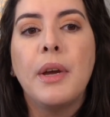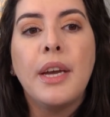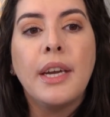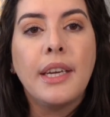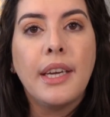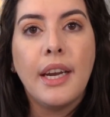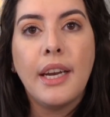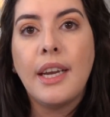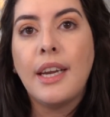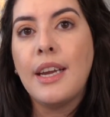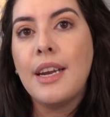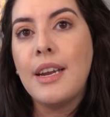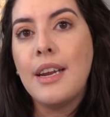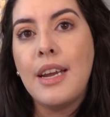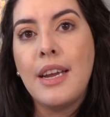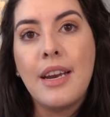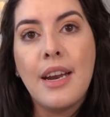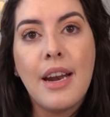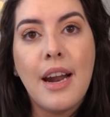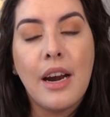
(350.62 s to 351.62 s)
getting it
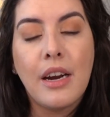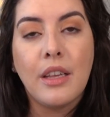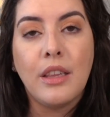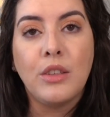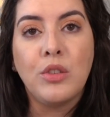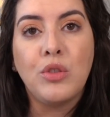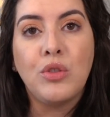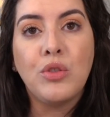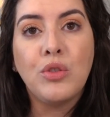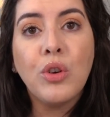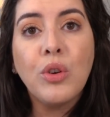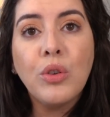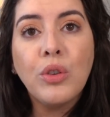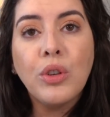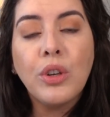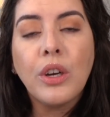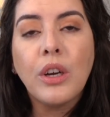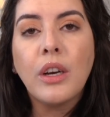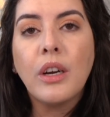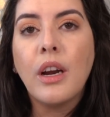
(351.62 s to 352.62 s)
in and out of the
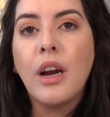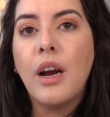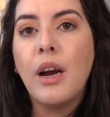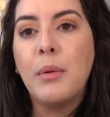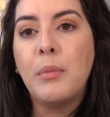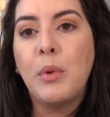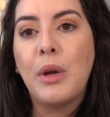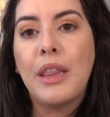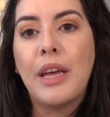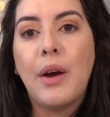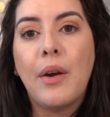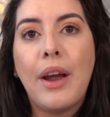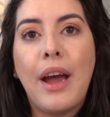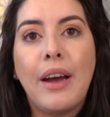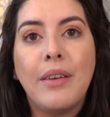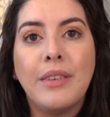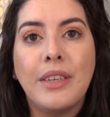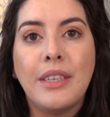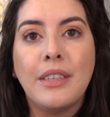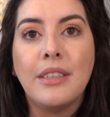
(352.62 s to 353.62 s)
stroller without
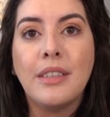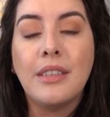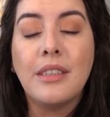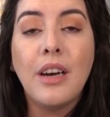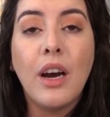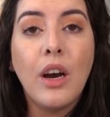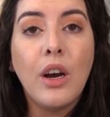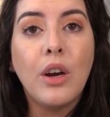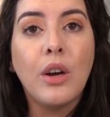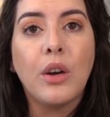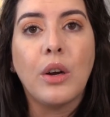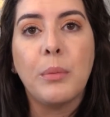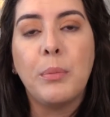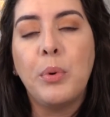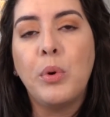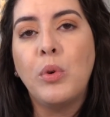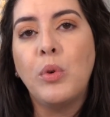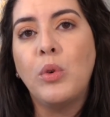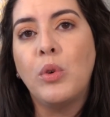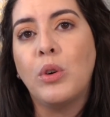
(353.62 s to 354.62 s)
having to tug or
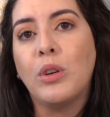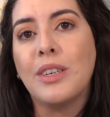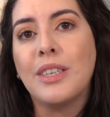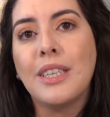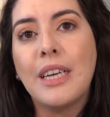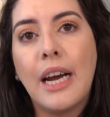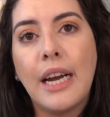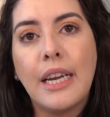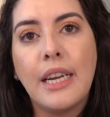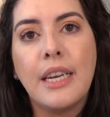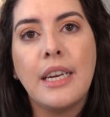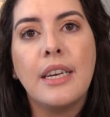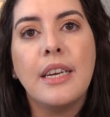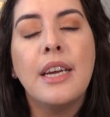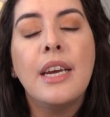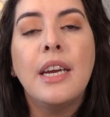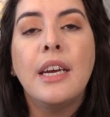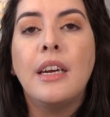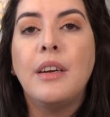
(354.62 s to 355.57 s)
pull or tighten.